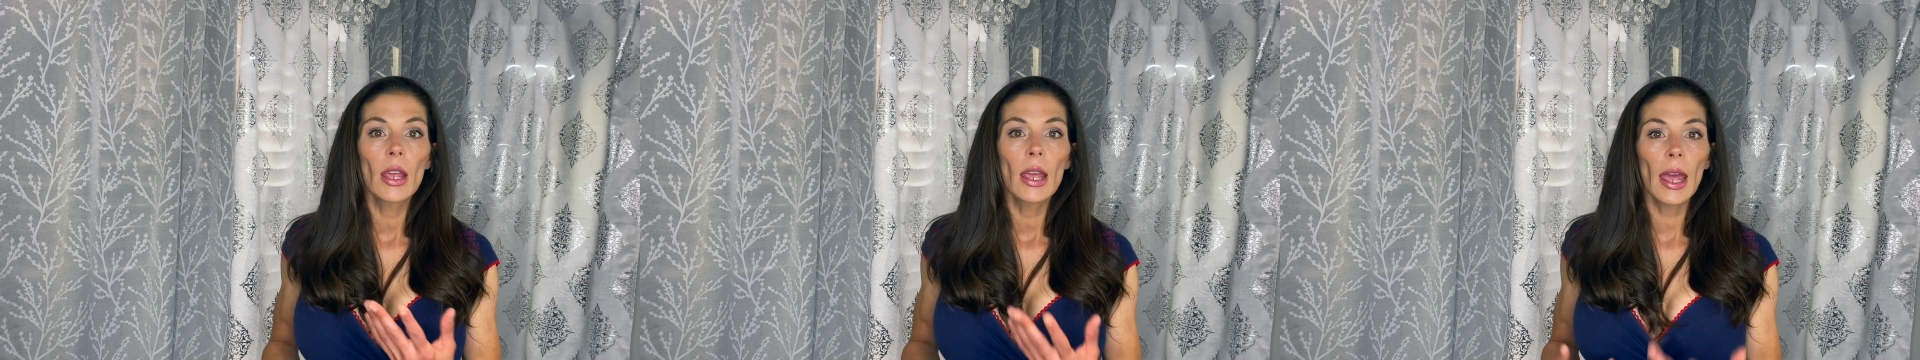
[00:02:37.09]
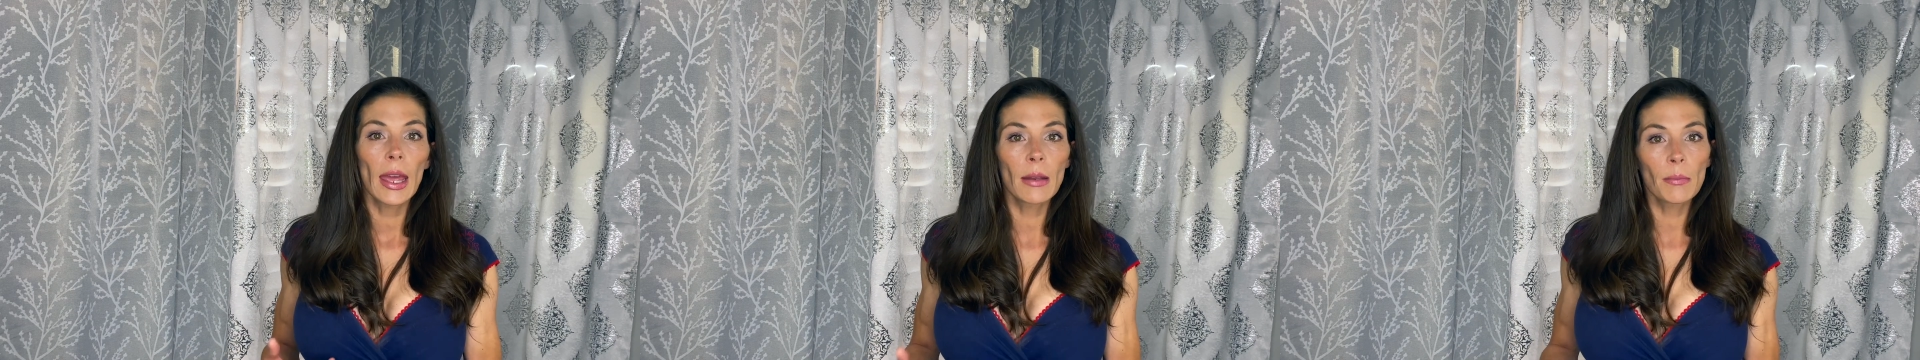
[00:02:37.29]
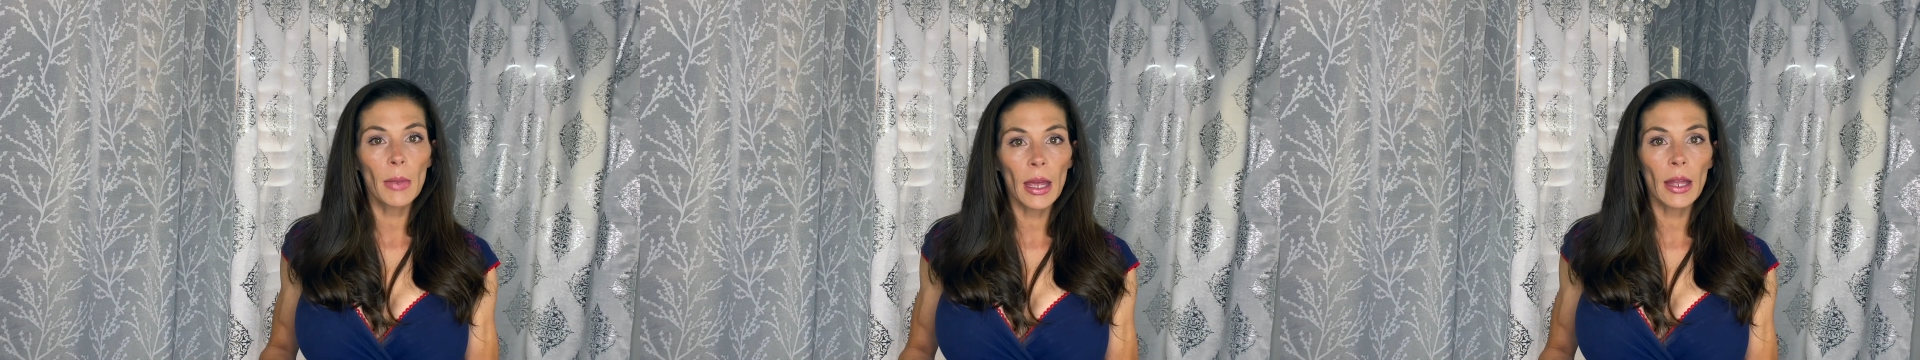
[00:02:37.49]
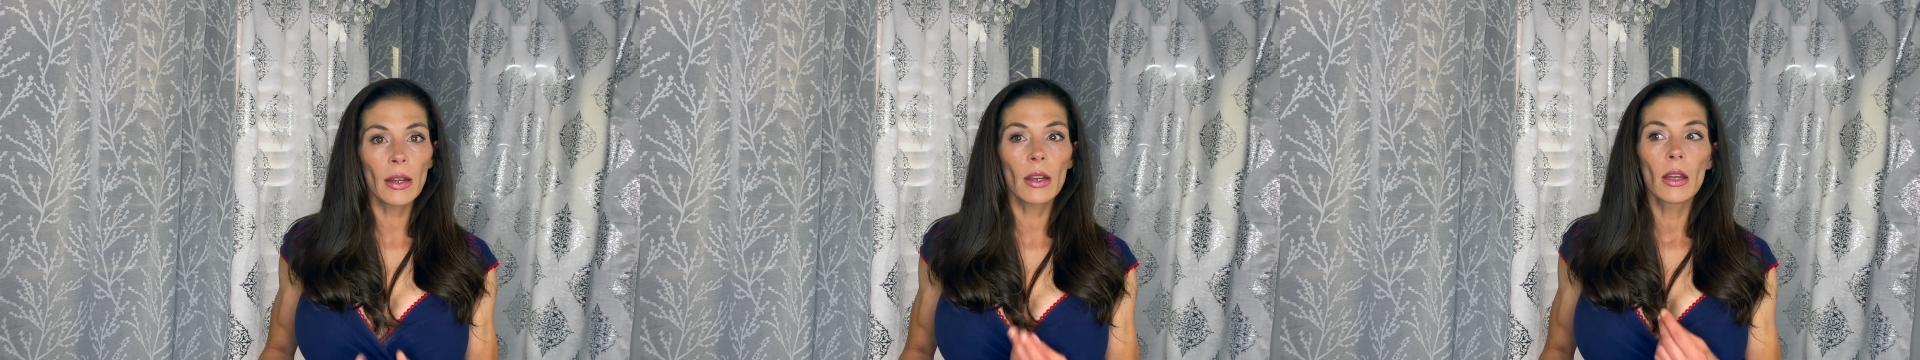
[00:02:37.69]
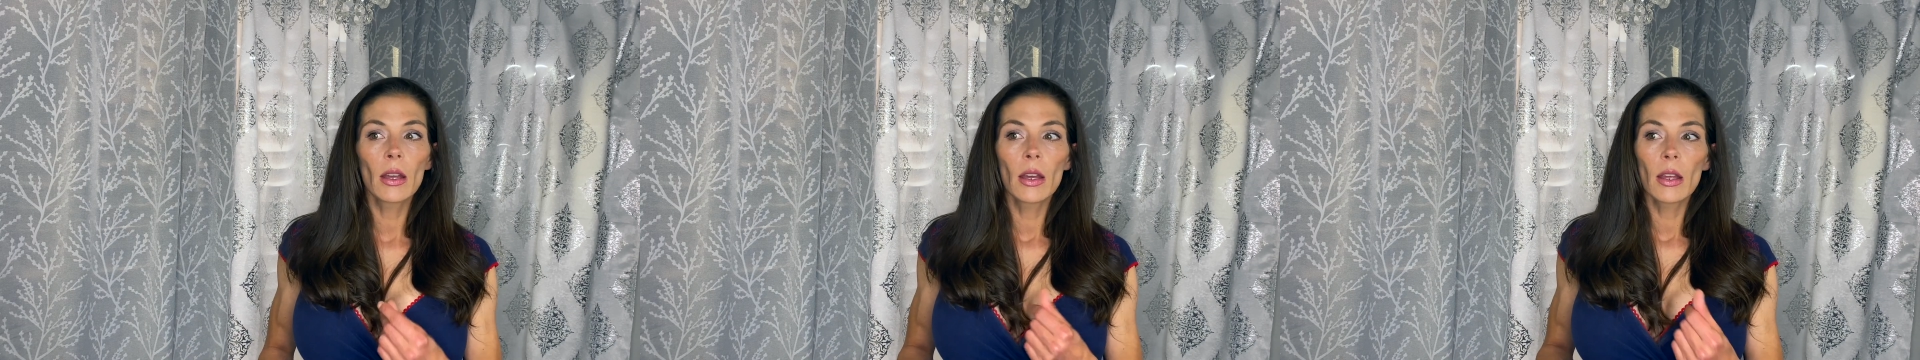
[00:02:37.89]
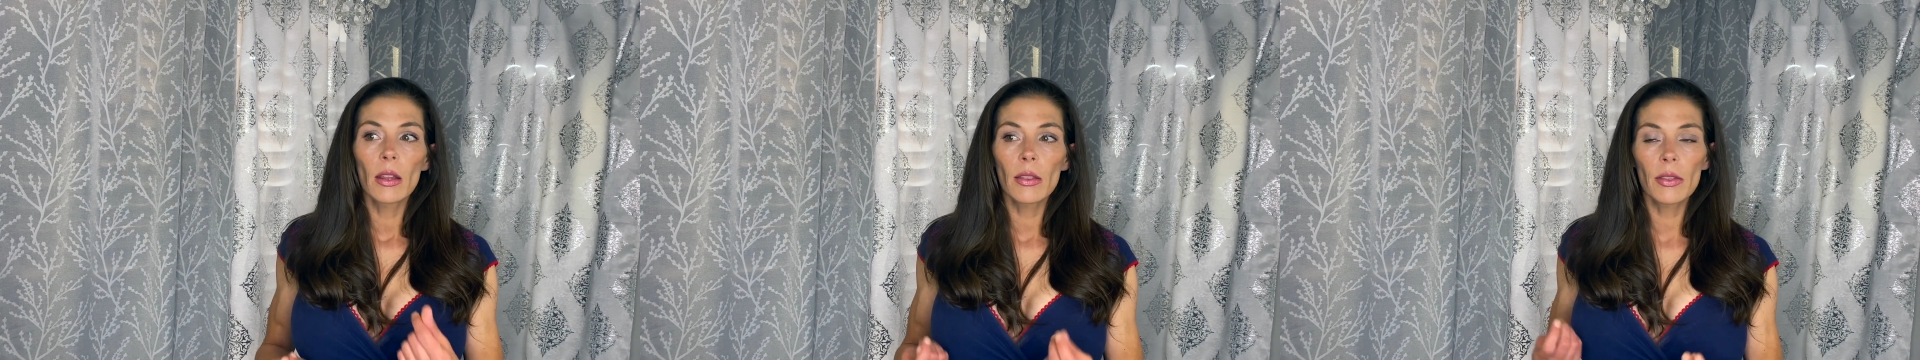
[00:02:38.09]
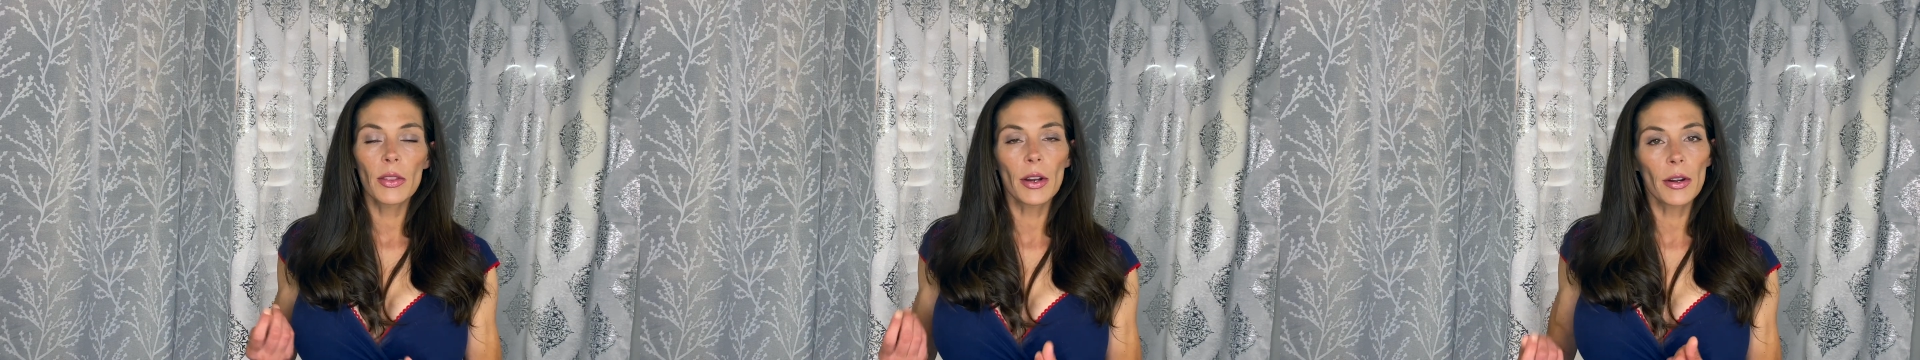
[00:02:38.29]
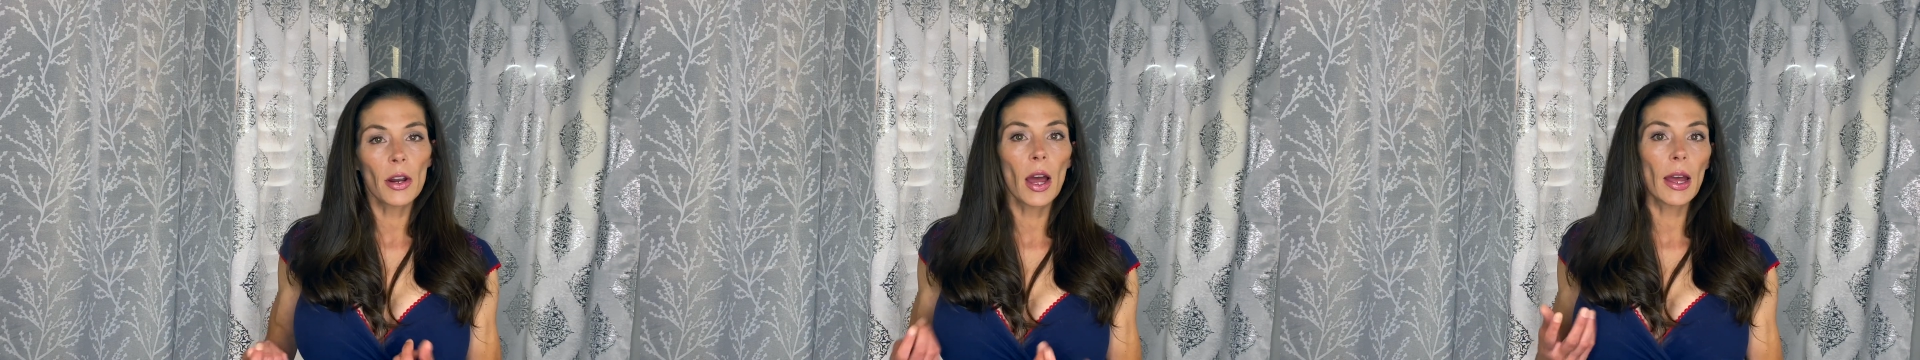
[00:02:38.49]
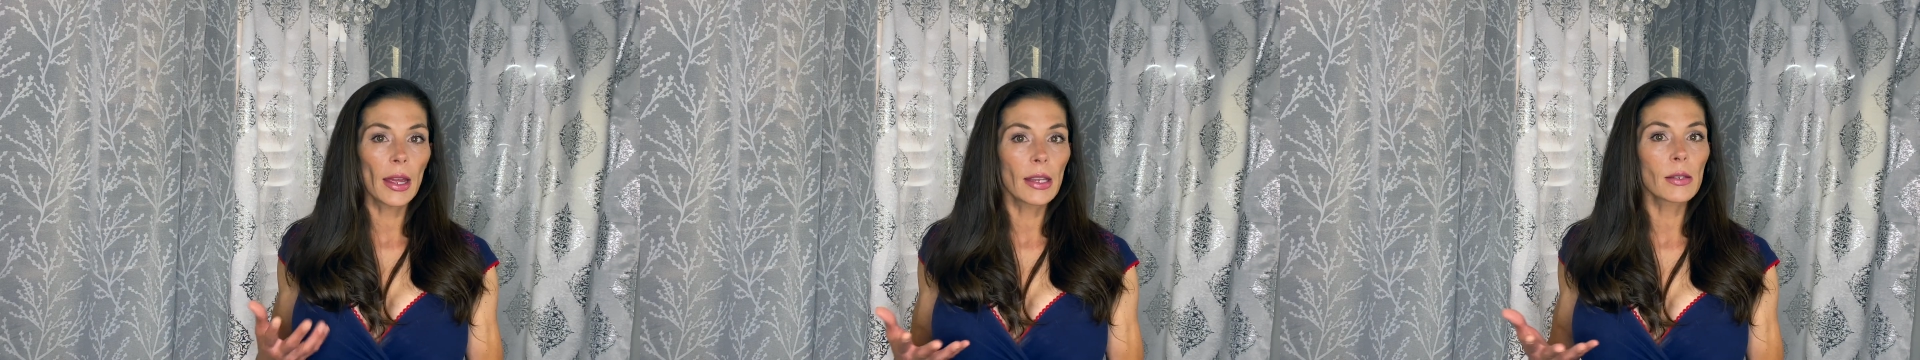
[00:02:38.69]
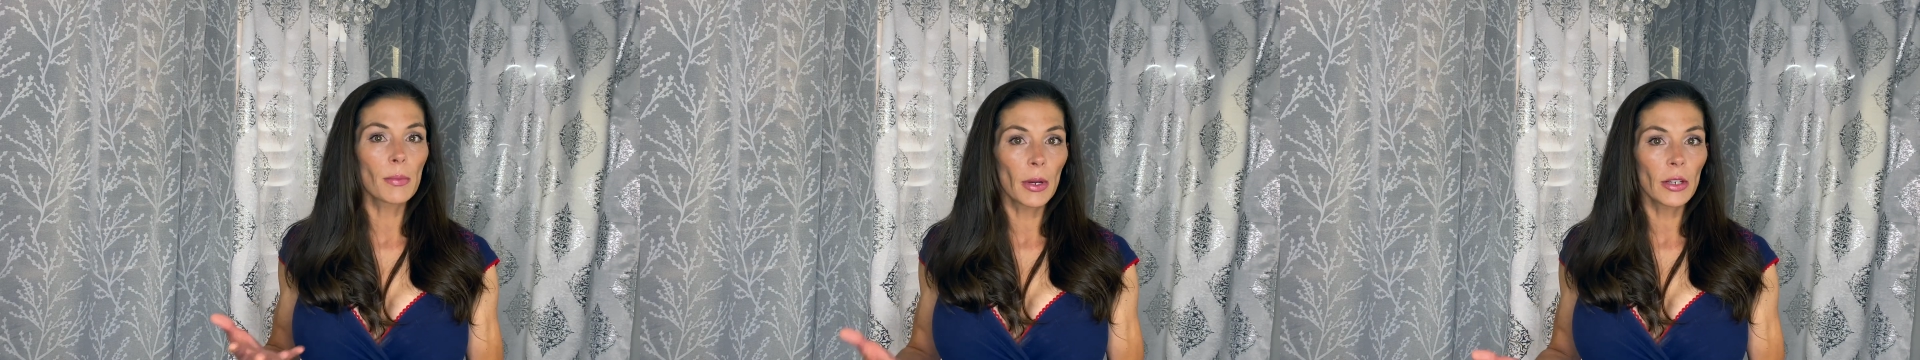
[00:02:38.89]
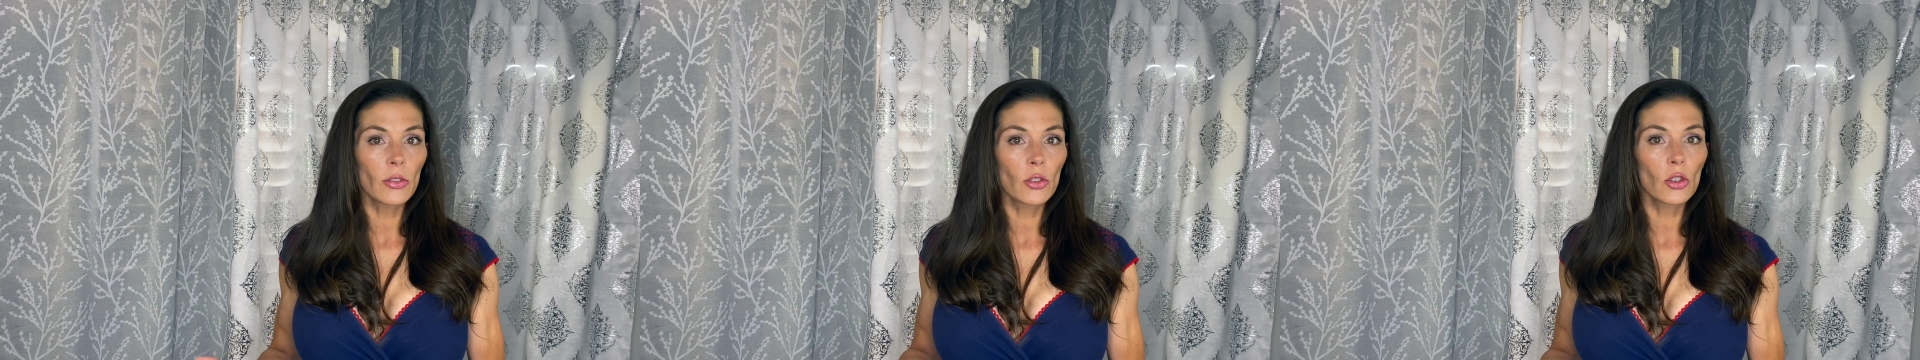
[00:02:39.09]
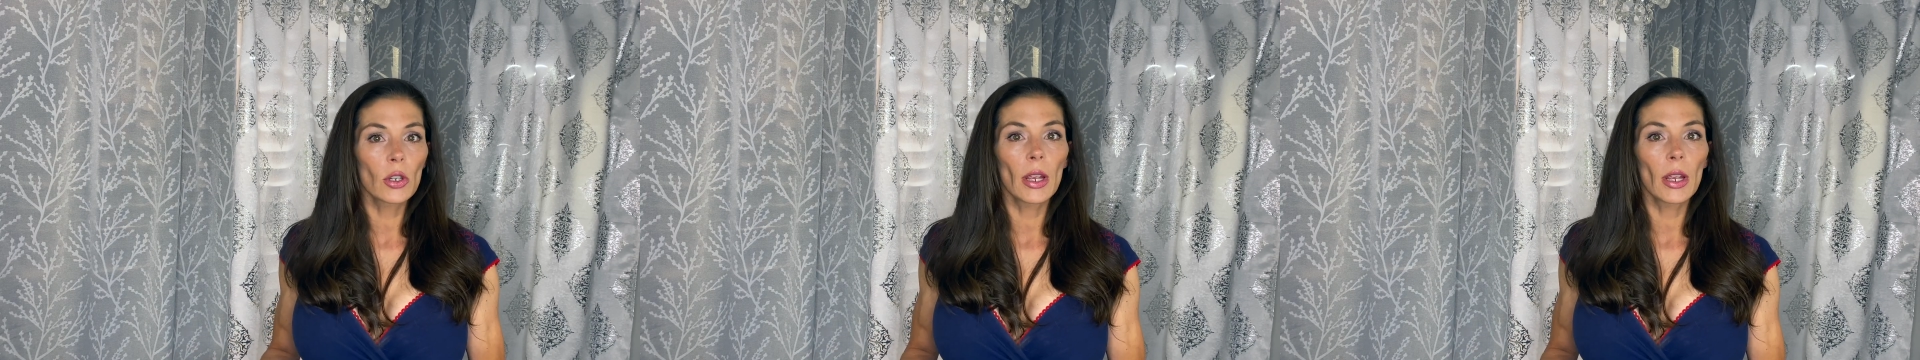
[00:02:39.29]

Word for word: And men, they're not as much.